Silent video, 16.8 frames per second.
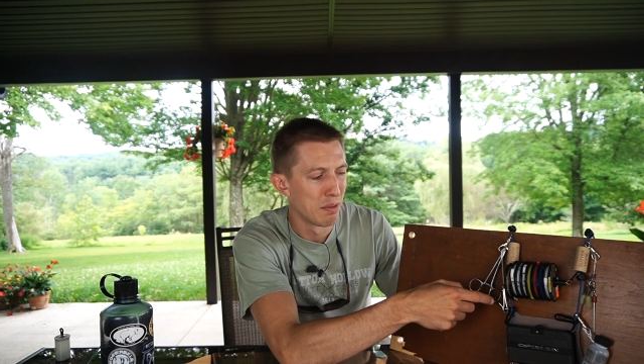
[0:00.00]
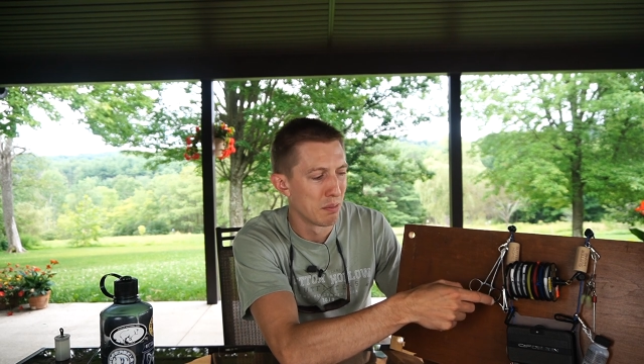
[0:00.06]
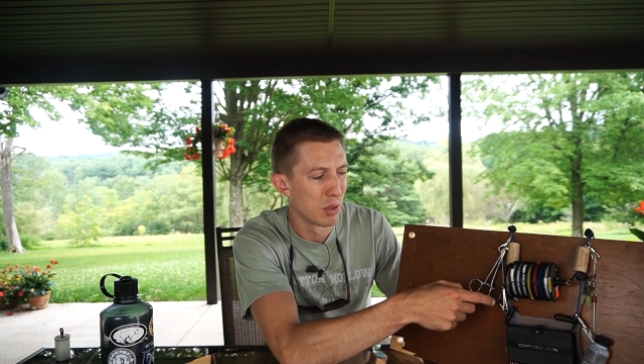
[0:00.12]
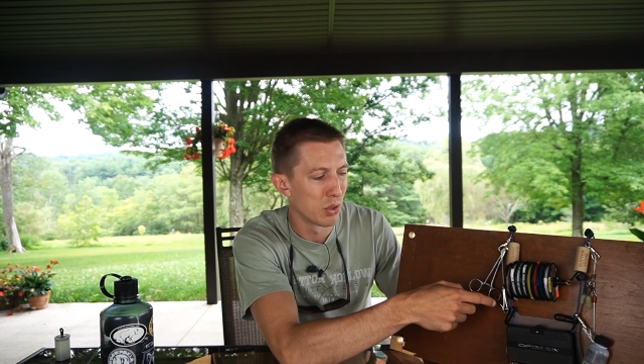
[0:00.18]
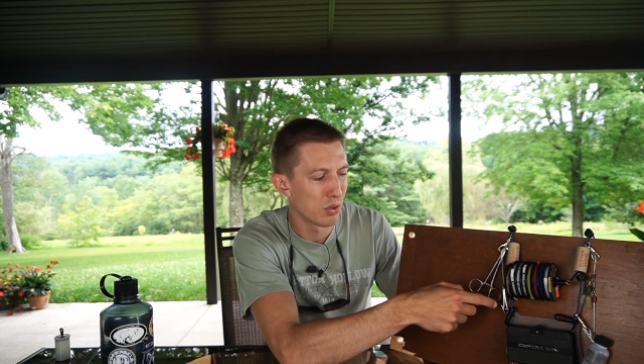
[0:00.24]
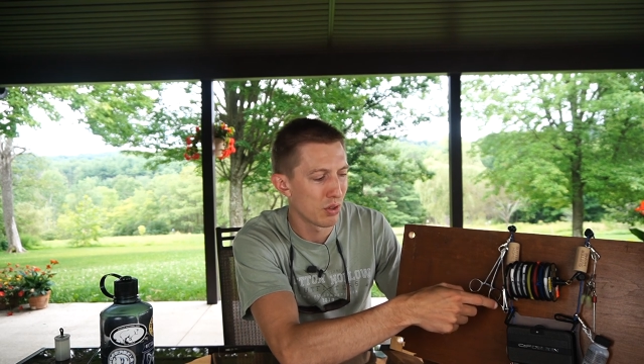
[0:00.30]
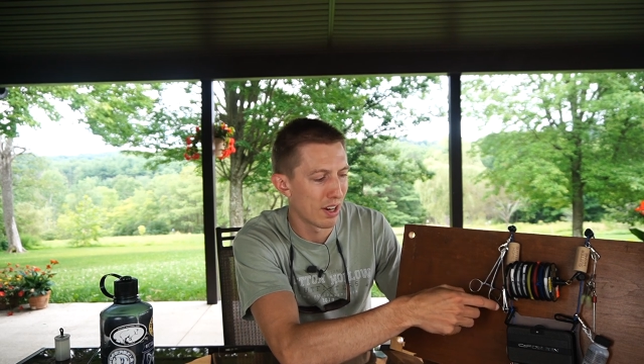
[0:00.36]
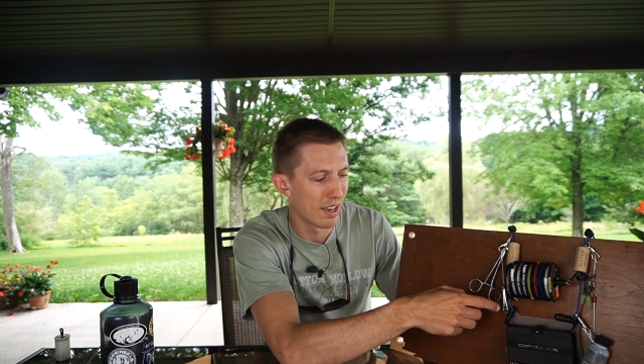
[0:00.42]

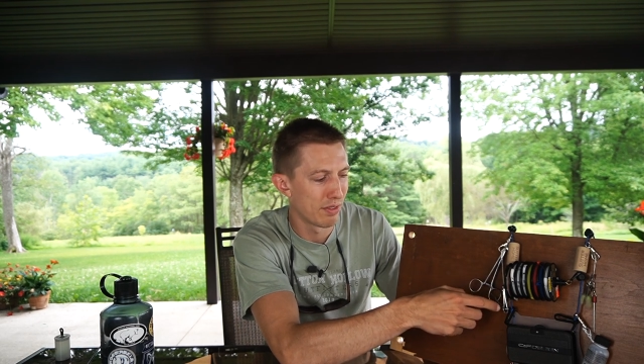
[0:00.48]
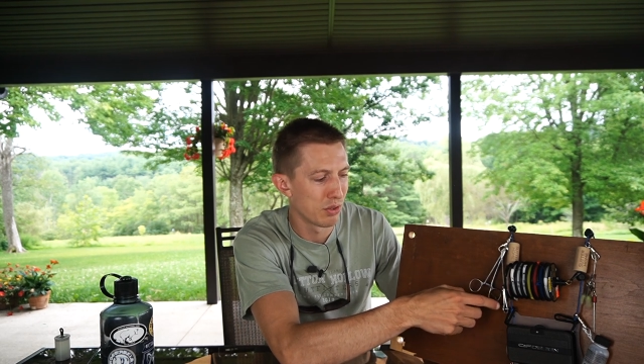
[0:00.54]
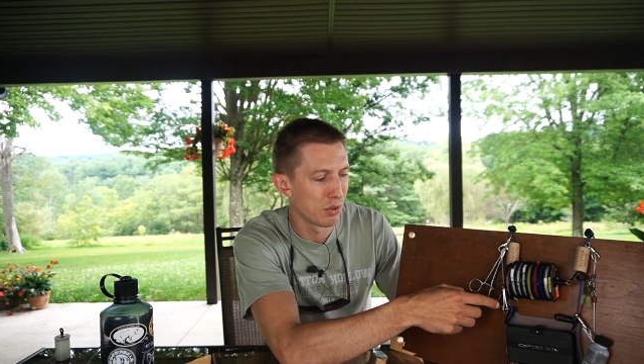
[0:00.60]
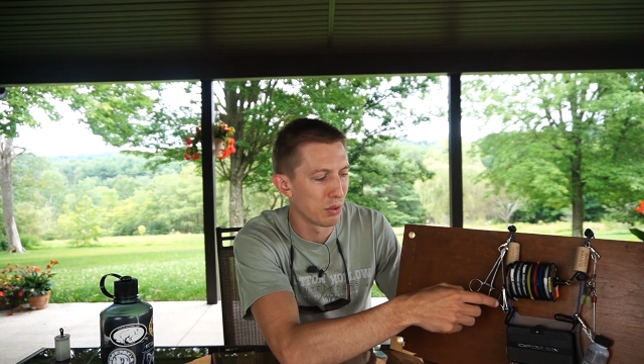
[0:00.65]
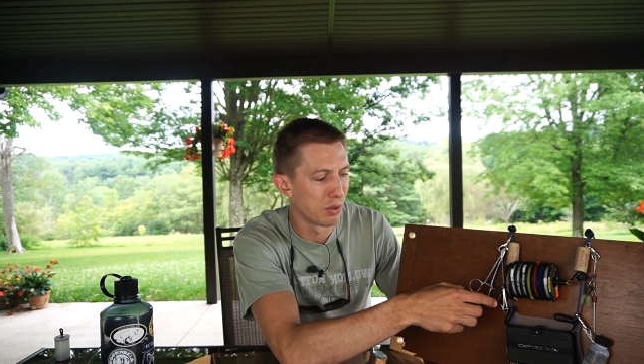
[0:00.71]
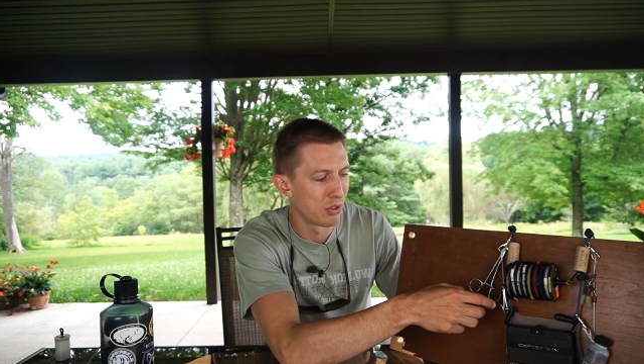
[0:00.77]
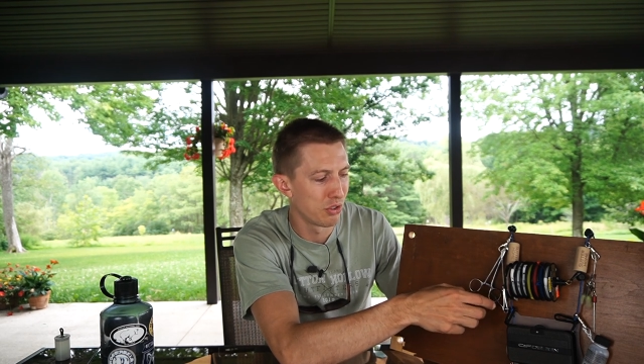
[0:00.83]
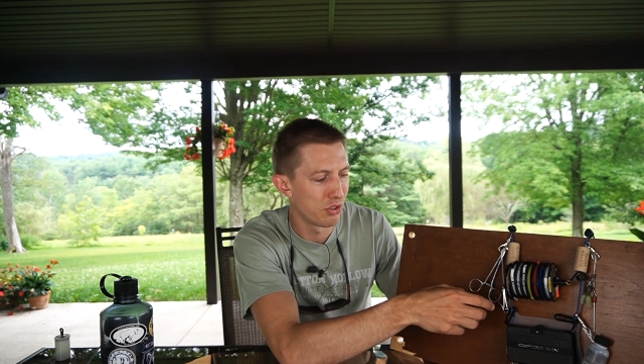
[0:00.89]
Most craft
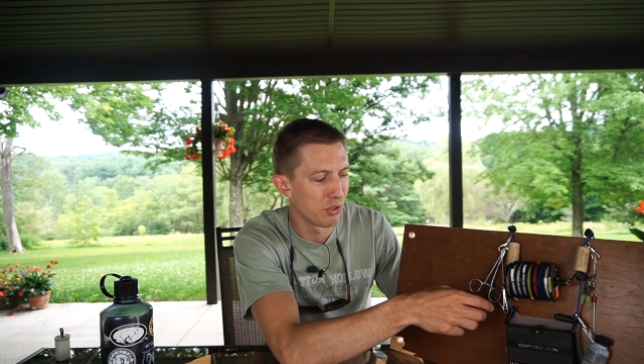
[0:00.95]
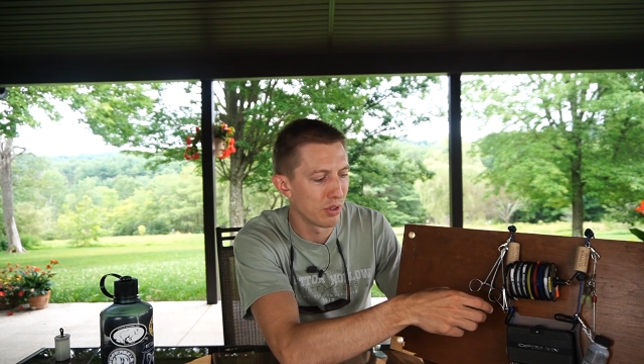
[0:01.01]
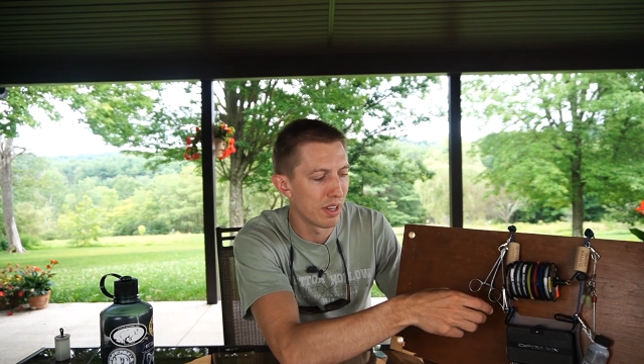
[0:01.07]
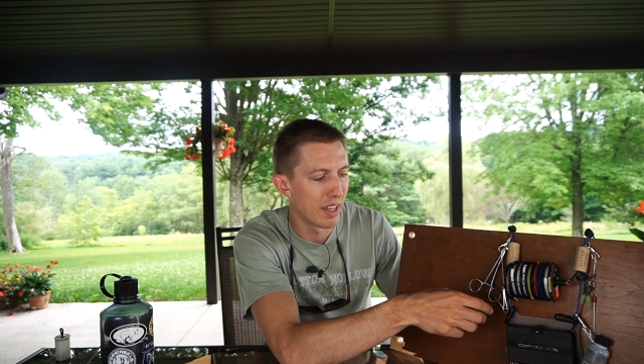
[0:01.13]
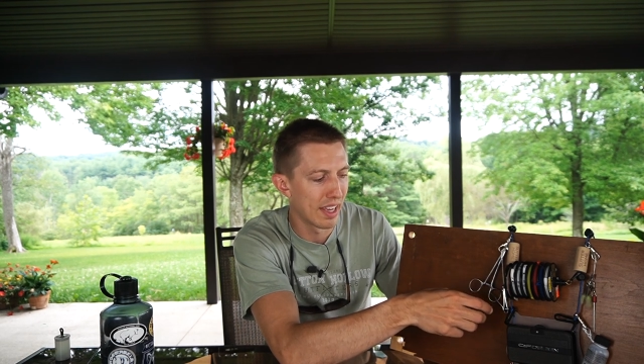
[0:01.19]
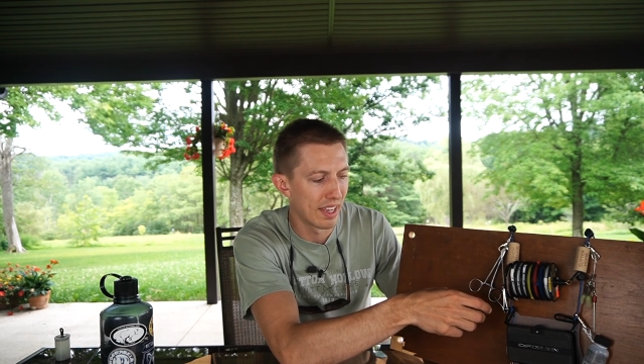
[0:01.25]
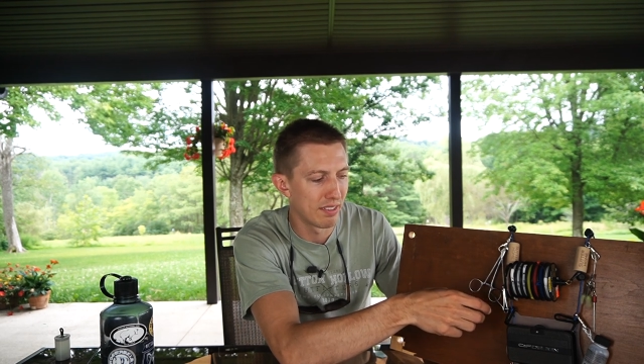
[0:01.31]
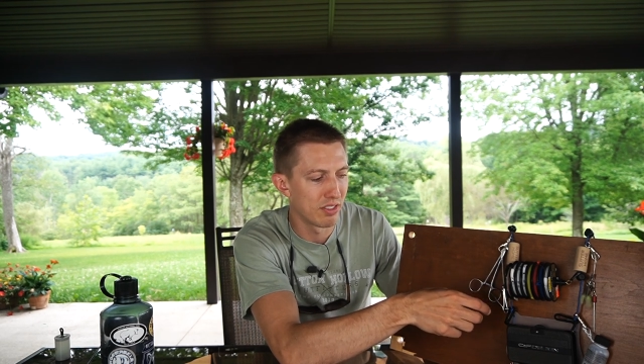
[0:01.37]
stores
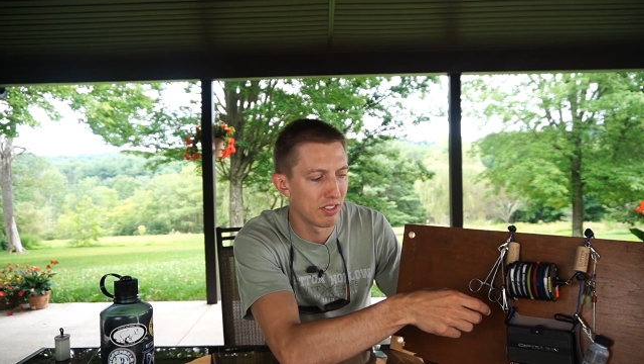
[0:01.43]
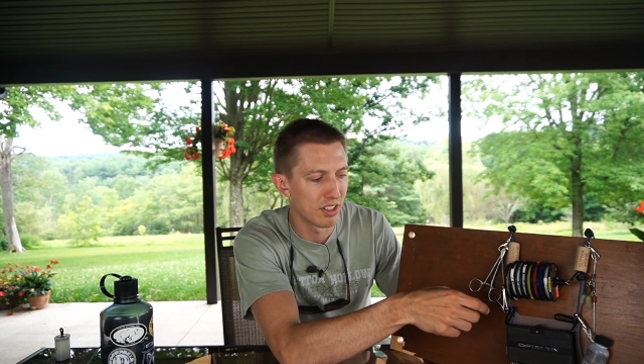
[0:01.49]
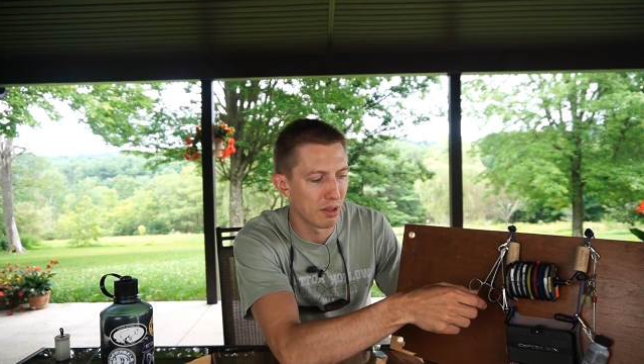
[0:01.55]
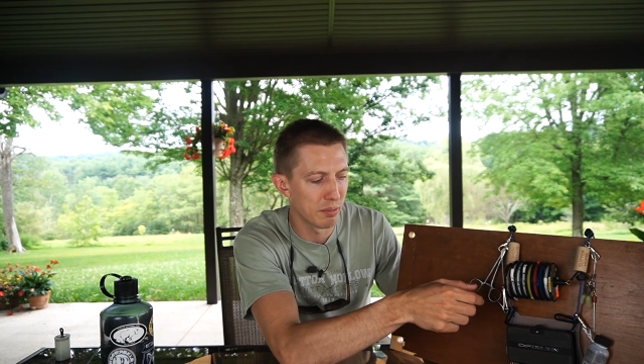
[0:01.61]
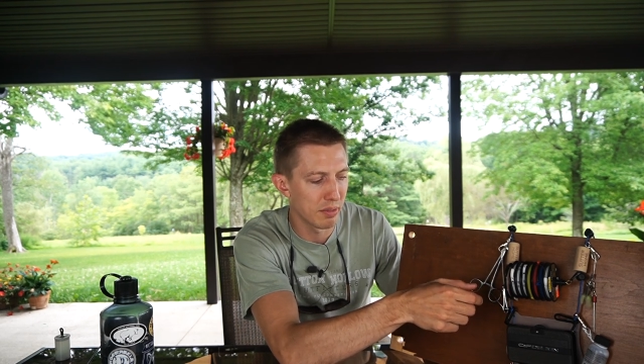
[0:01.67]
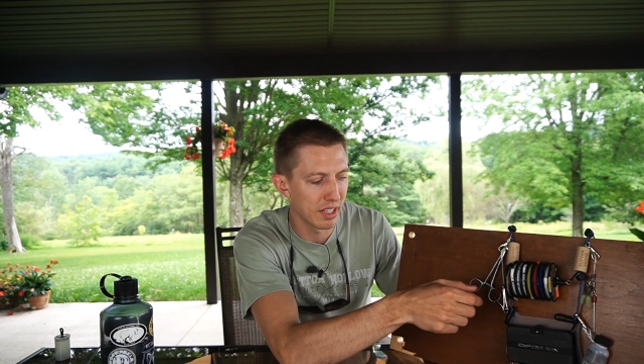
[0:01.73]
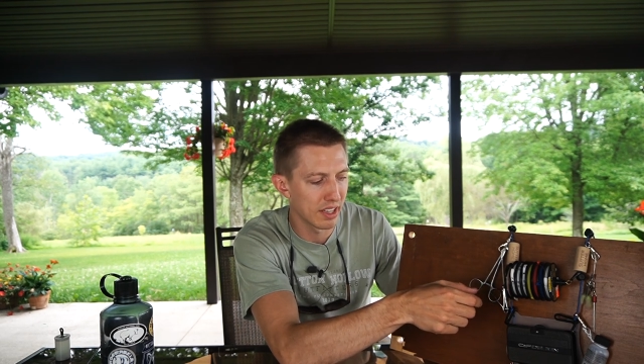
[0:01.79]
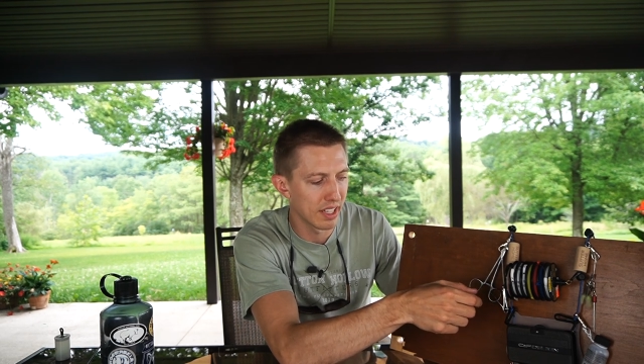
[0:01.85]
should have
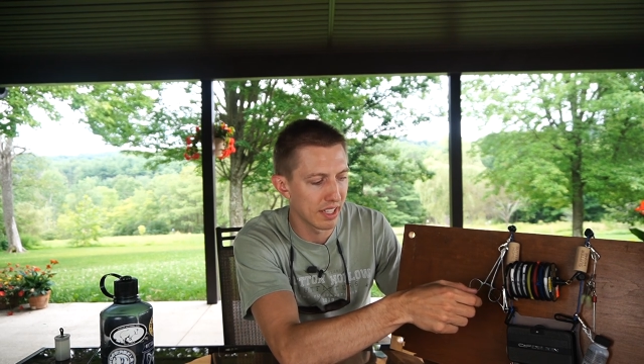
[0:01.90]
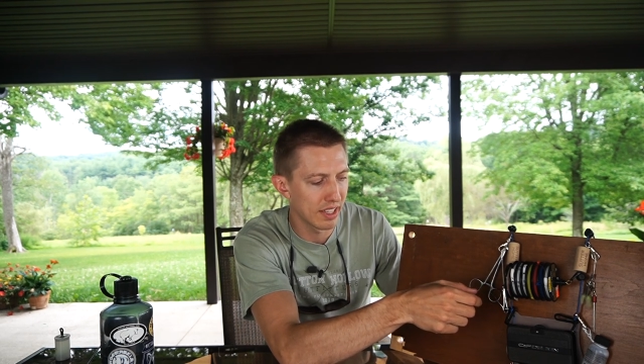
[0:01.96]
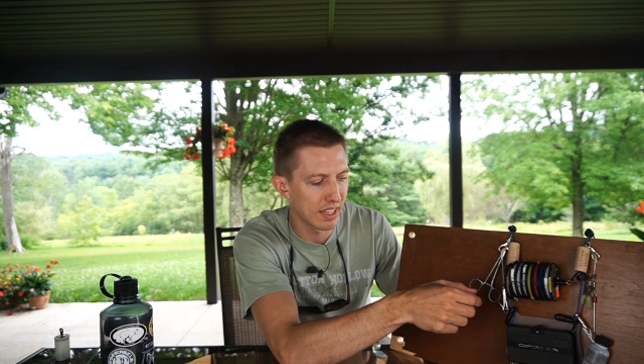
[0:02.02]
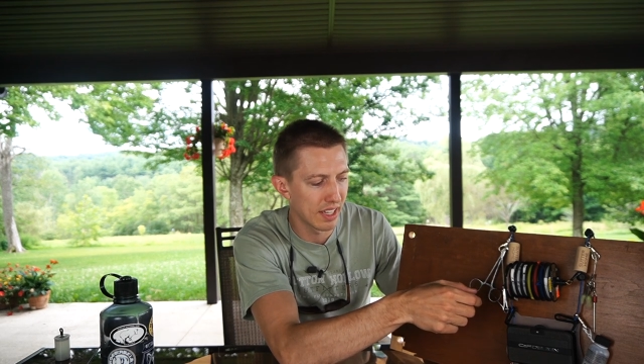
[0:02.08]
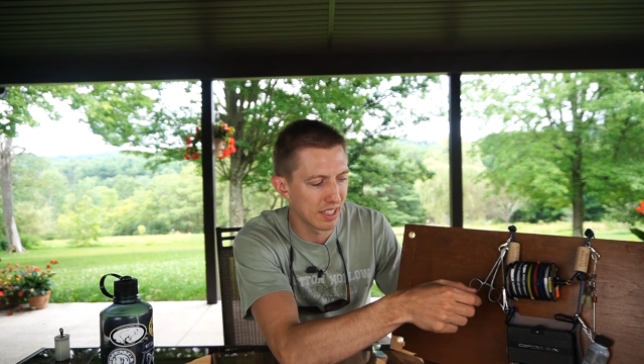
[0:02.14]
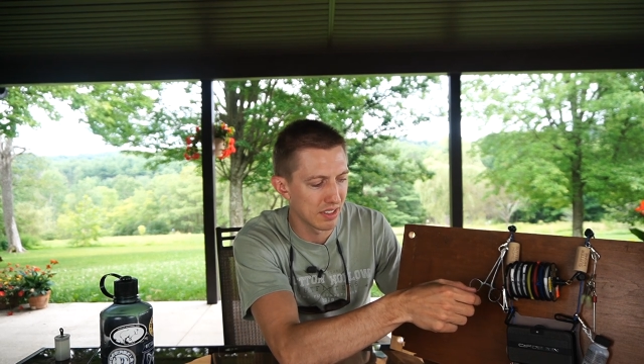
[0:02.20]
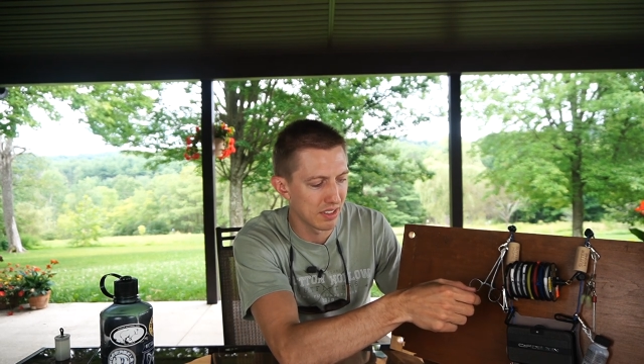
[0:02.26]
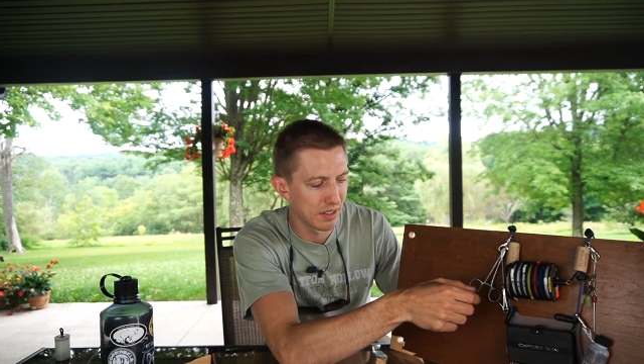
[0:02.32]
something like
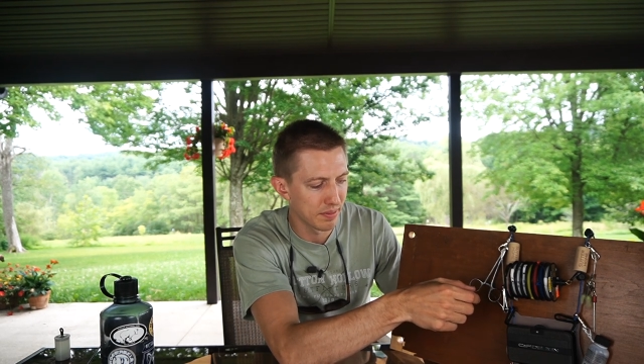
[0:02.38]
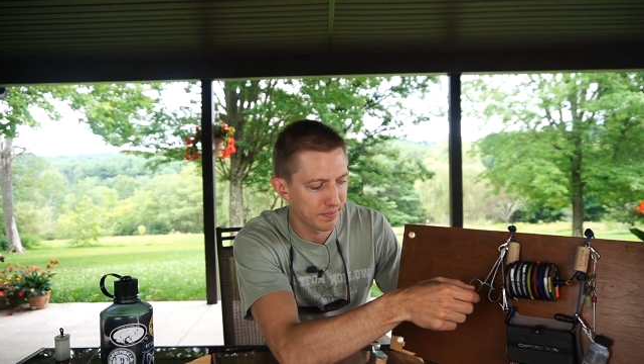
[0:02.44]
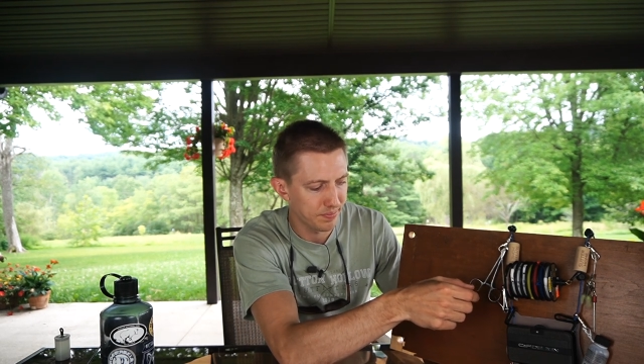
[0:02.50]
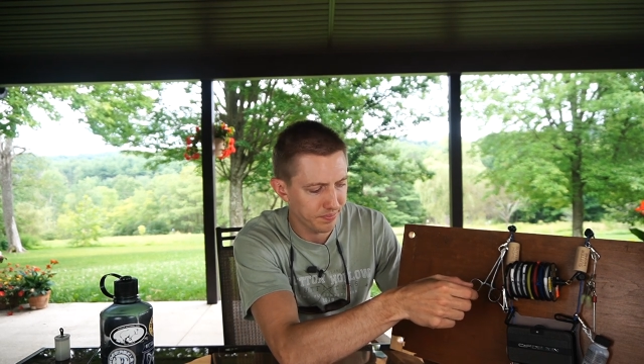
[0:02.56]
that.